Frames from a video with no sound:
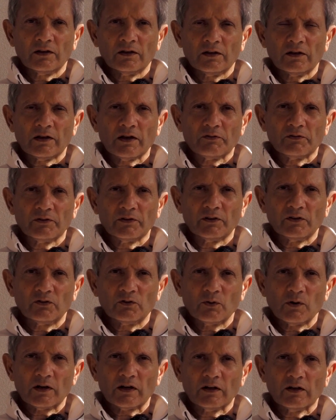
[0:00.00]
covered this
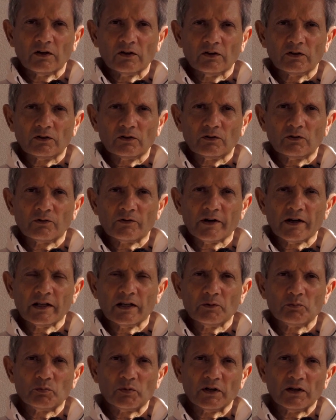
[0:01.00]
quite a lot
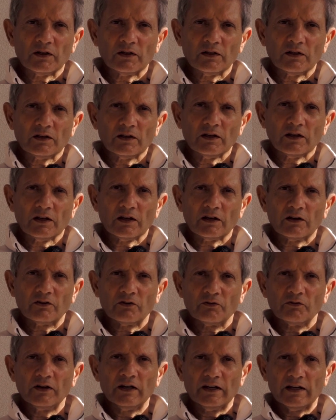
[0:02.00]
already, but it's a
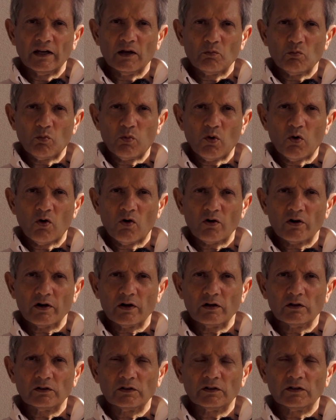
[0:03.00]
really
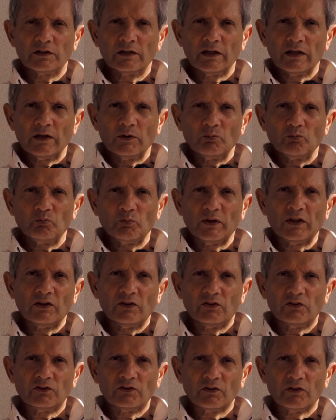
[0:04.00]
important
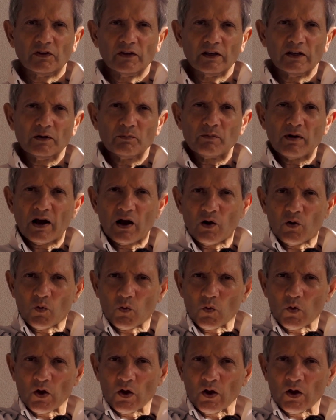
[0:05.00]
piece to think about,
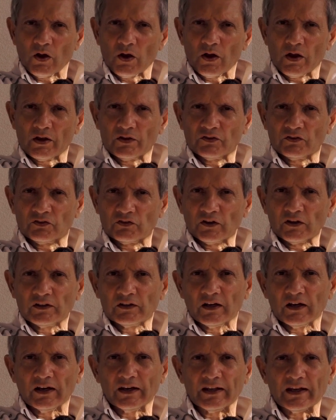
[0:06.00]

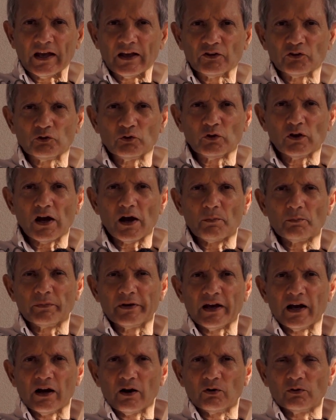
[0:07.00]
certainly as you come
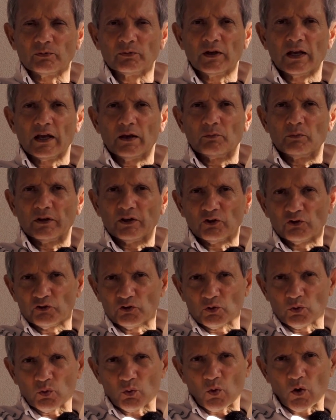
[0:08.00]
down, because
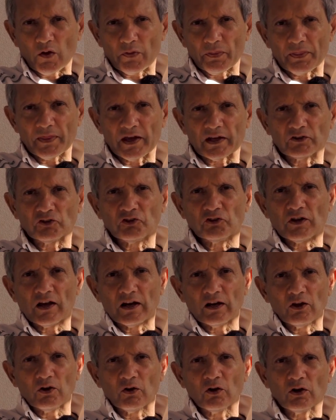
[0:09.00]
you want that
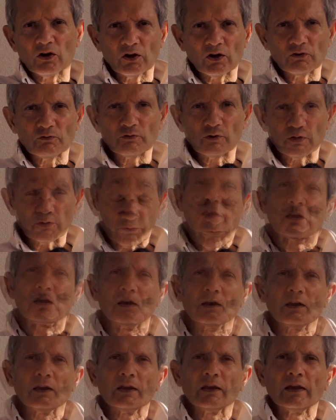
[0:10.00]
shallow follow through.
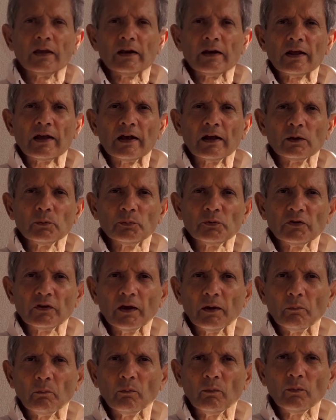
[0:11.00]
It helps him,